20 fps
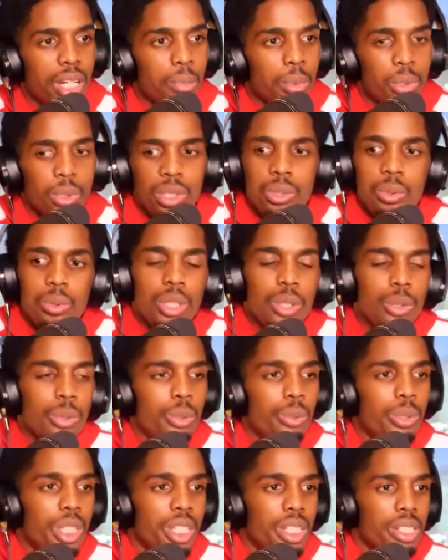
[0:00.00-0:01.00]
or you go do
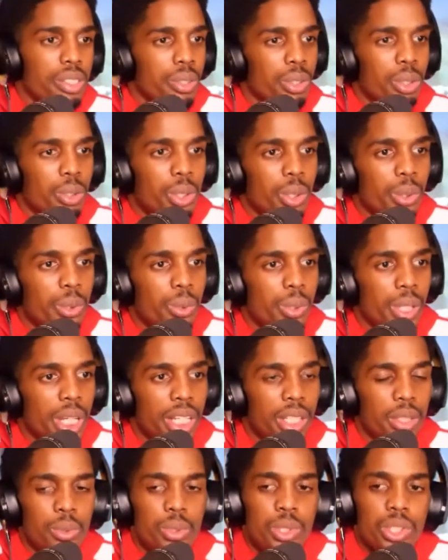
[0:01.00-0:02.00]
this or you go do that.
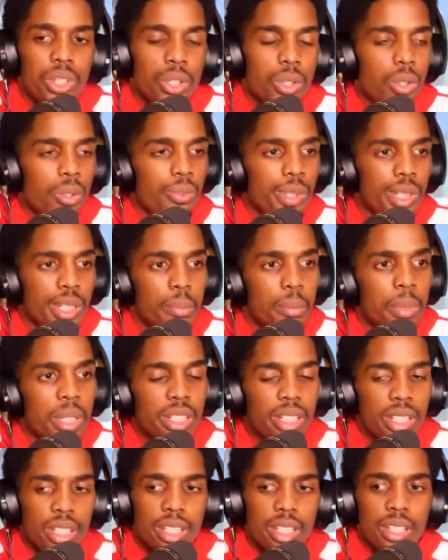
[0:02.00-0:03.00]
You start over in
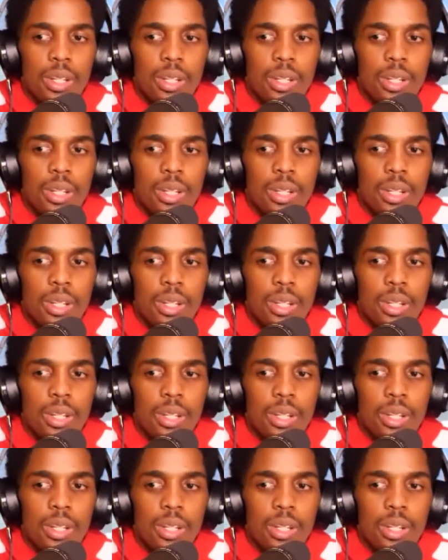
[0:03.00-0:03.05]
America.